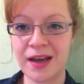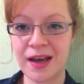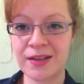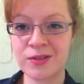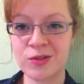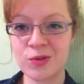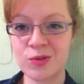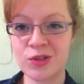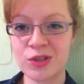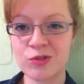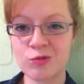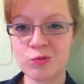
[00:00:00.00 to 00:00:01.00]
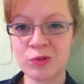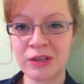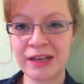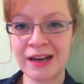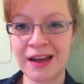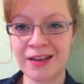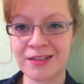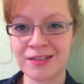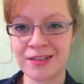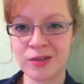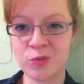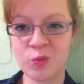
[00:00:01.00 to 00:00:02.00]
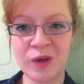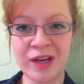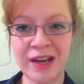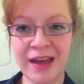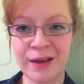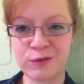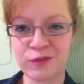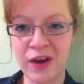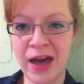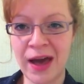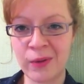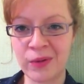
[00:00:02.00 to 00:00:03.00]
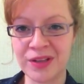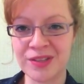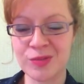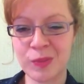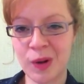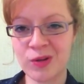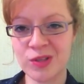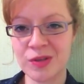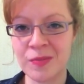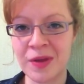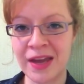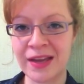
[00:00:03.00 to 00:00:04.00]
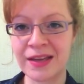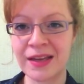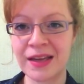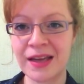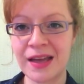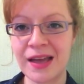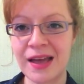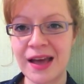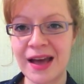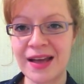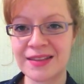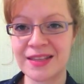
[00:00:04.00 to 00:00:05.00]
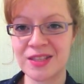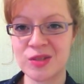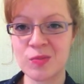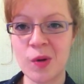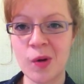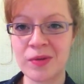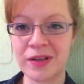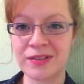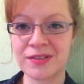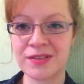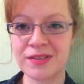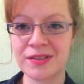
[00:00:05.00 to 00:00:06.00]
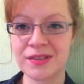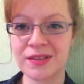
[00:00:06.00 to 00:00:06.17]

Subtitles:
And to just realize that we're like flowers blossoming at this moment.